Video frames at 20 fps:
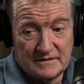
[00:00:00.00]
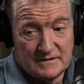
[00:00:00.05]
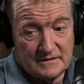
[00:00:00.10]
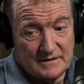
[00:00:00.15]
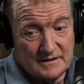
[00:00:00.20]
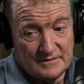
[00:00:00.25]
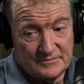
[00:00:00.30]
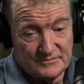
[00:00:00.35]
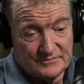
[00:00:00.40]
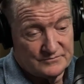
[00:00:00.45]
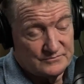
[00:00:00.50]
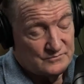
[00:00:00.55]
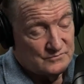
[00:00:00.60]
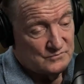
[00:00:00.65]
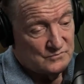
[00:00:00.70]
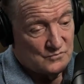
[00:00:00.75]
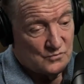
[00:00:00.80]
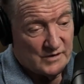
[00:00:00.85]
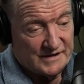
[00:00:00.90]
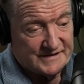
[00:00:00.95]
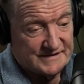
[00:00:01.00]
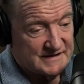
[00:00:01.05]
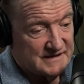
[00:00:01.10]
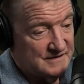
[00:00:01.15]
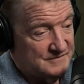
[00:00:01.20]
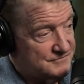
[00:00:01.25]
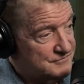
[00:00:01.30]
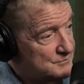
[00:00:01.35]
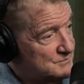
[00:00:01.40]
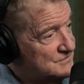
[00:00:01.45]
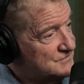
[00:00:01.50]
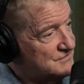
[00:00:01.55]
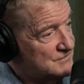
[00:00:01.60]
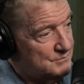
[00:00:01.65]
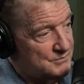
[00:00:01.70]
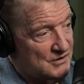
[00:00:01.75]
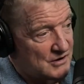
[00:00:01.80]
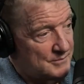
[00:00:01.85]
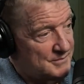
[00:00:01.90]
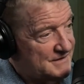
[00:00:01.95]
I'm white kid from a
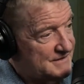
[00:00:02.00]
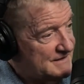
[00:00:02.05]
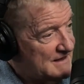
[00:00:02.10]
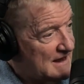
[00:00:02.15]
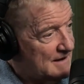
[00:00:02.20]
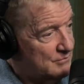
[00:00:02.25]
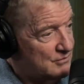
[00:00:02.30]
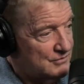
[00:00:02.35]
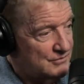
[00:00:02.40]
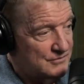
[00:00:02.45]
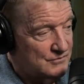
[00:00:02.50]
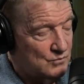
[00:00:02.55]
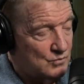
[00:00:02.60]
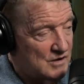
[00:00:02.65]
suburban neighborhood,